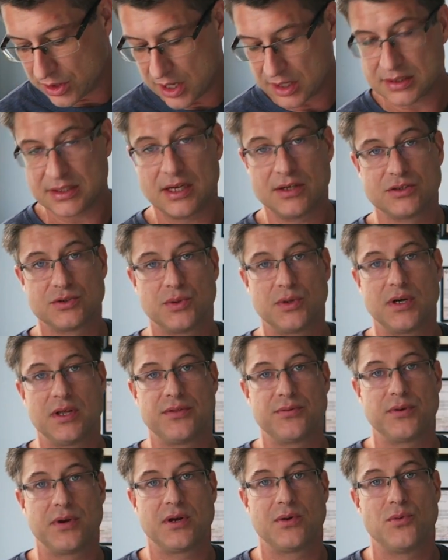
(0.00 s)
Lockdown
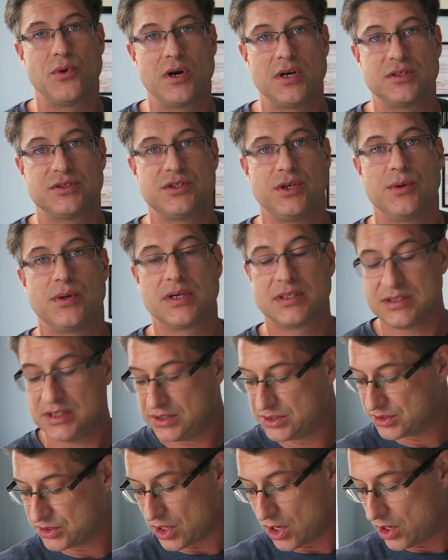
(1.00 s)
twenty-three and one is doing, because
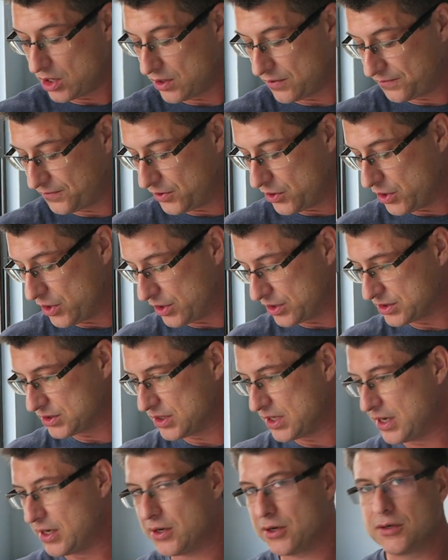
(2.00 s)
he started a few years
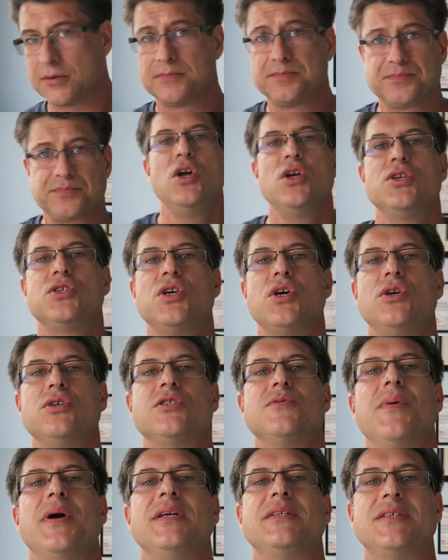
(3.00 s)
later. So
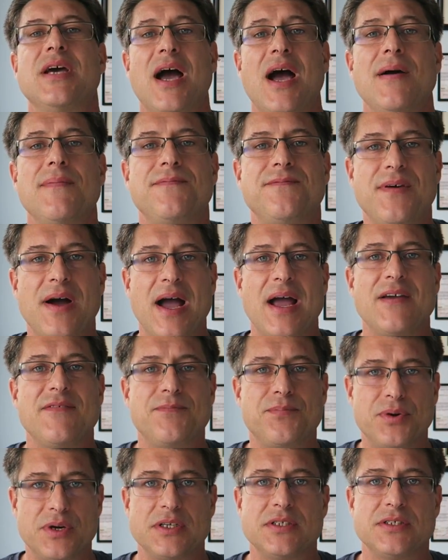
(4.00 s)
those are my top
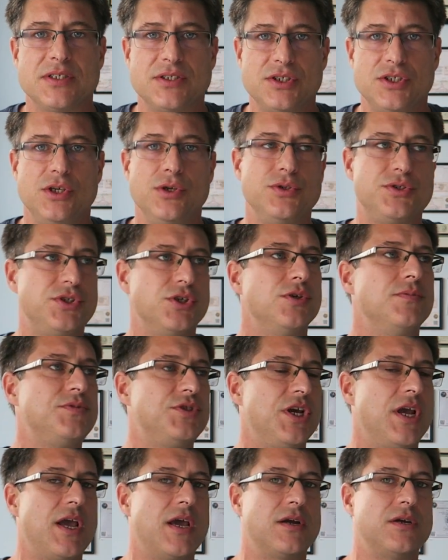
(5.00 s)
five prison YouTube
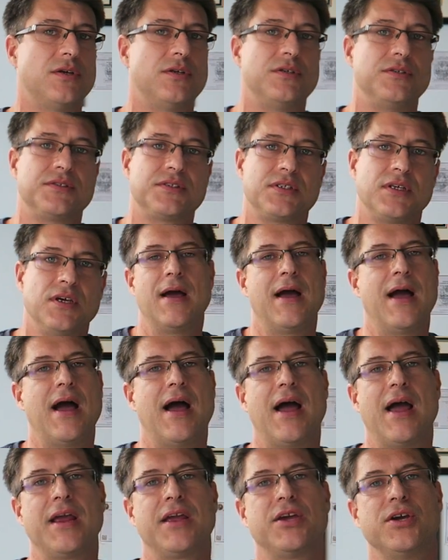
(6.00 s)
channels.
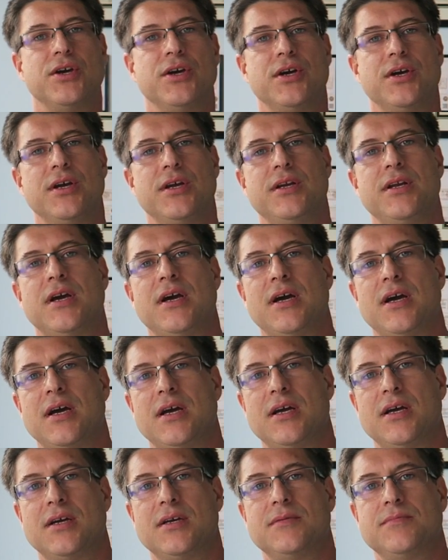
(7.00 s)
I could
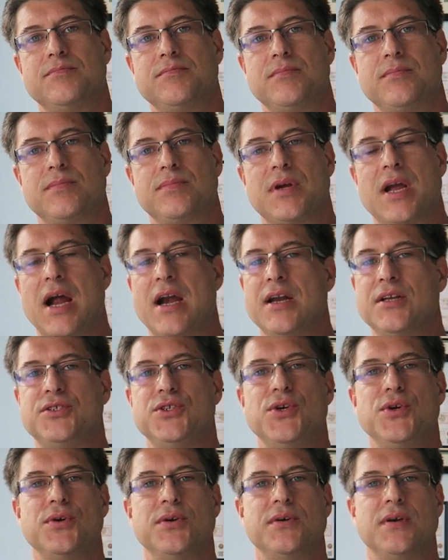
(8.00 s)
uh, kind of
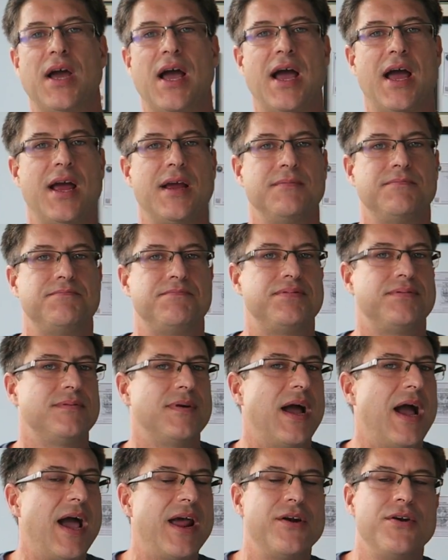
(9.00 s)
do, I
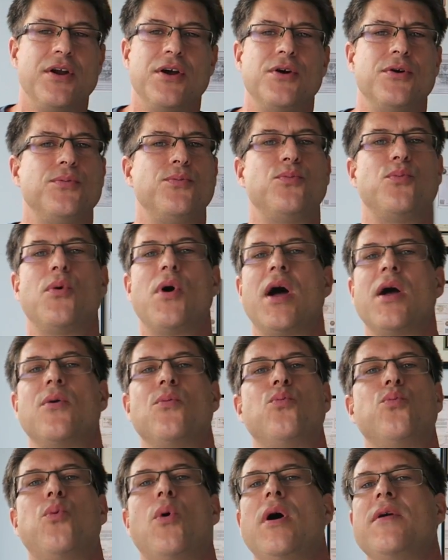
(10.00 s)
I don't know
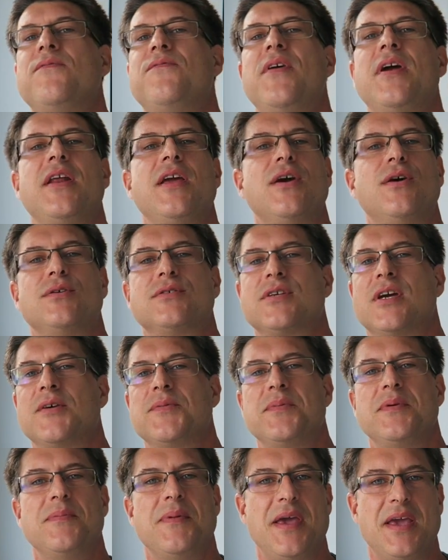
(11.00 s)
what what videos I'm
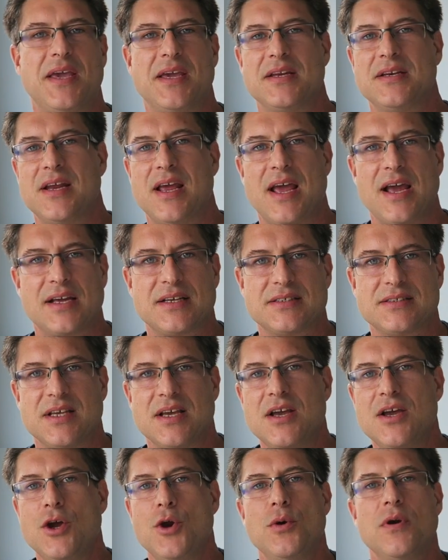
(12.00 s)
gonna be making next,
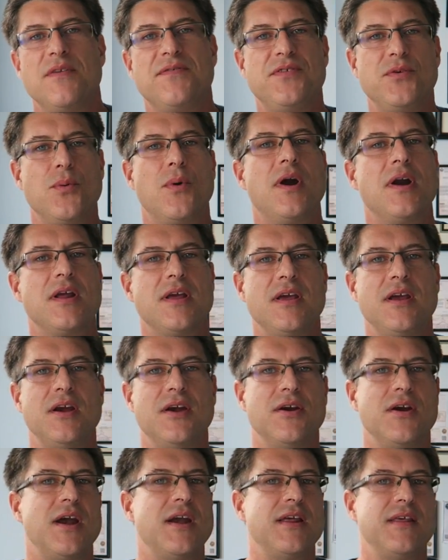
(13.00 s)
but if you want to
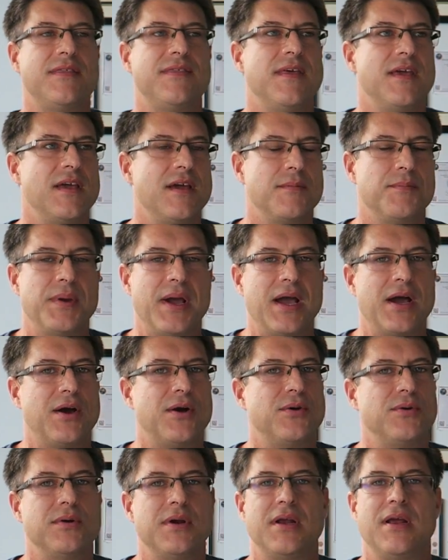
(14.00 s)
hear anything
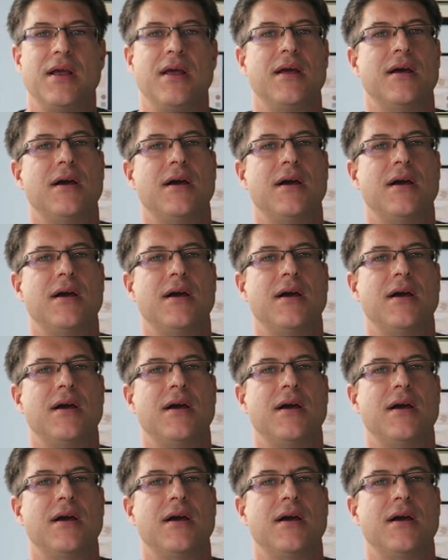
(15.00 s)
about